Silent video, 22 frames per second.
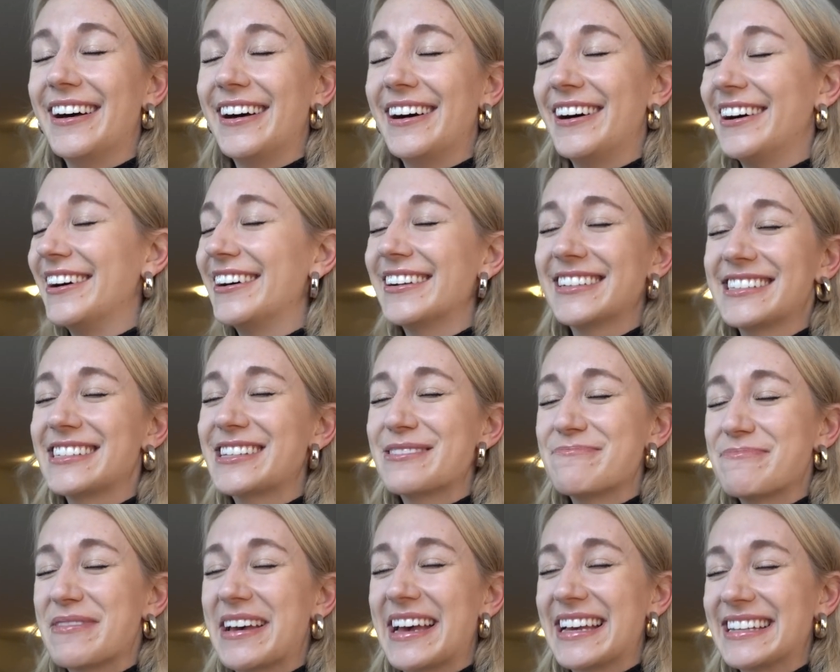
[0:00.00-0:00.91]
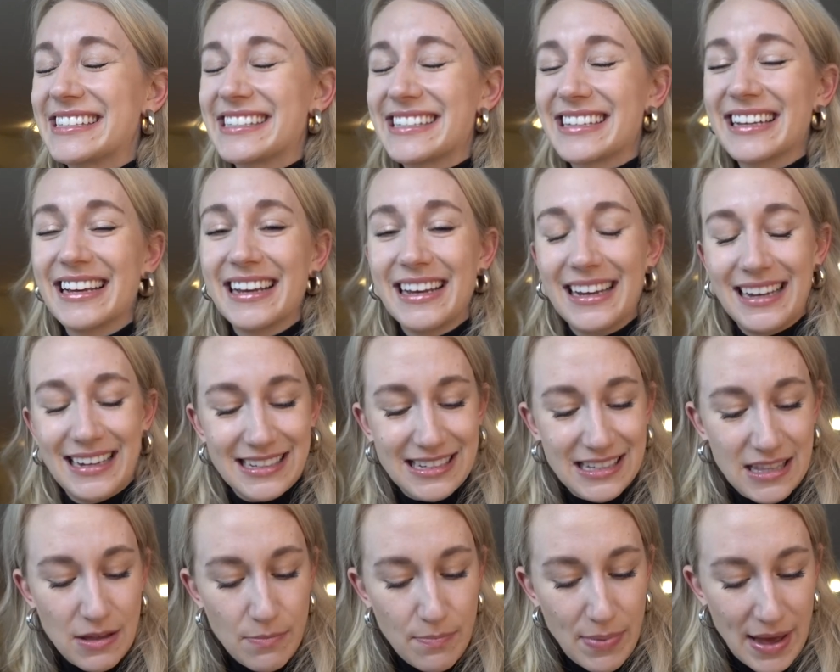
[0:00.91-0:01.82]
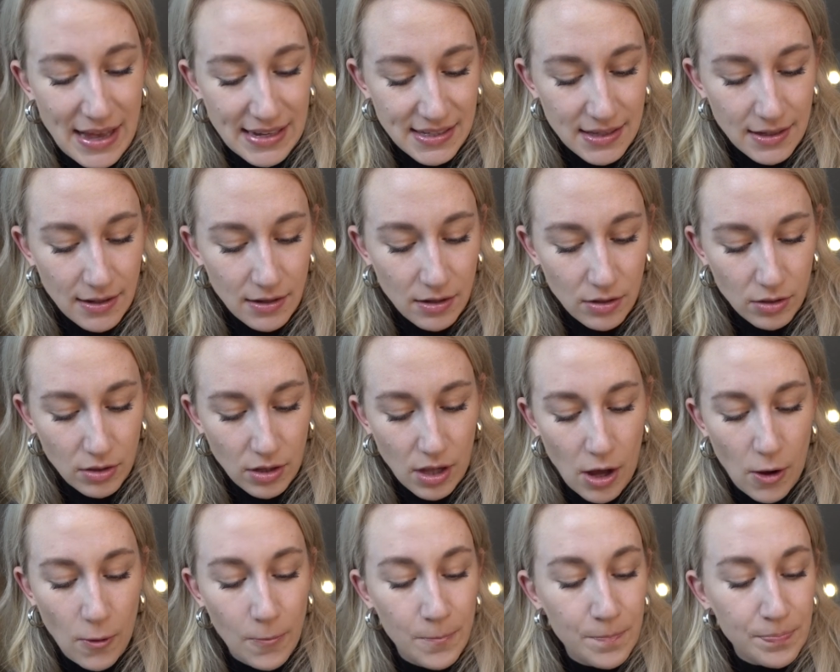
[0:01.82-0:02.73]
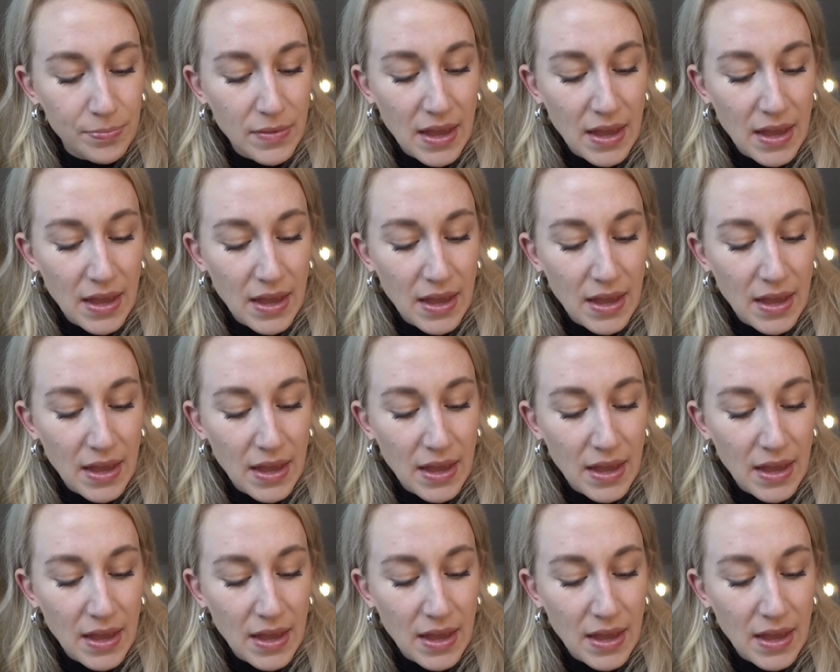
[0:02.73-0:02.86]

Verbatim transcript: Oh, it's the best. It's the best little glow.